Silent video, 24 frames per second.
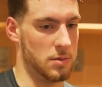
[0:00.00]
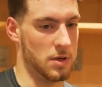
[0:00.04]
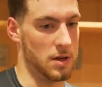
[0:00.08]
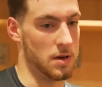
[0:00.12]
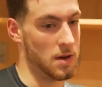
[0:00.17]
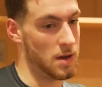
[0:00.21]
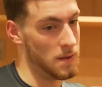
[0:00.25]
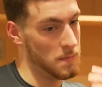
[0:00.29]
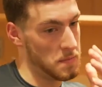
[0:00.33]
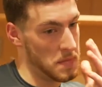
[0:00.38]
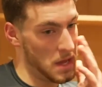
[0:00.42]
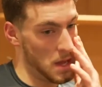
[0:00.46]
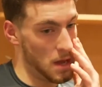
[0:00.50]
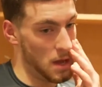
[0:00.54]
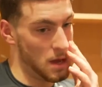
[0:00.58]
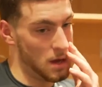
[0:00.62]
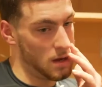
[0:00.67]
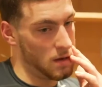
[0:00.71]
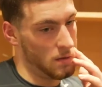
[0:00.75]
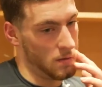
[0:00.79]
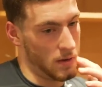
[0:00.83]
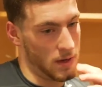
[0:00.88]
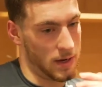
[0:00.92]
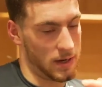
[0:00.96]
But
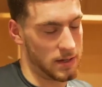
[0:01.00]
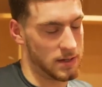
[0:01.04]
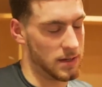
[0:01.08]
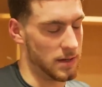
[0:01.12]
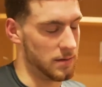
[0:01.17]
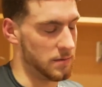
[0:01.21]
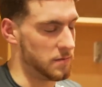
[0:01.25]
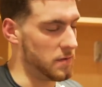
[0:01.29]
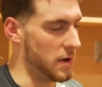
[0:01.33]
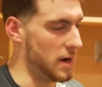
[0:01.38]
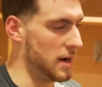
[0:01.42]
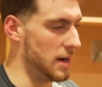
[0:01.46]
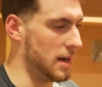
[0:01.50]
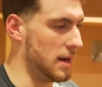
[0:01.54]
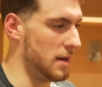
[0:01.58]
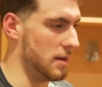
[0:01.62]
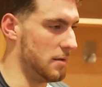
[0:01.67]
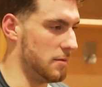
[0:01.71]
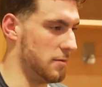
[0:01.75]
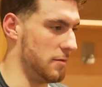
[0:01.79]
like I said, Friday,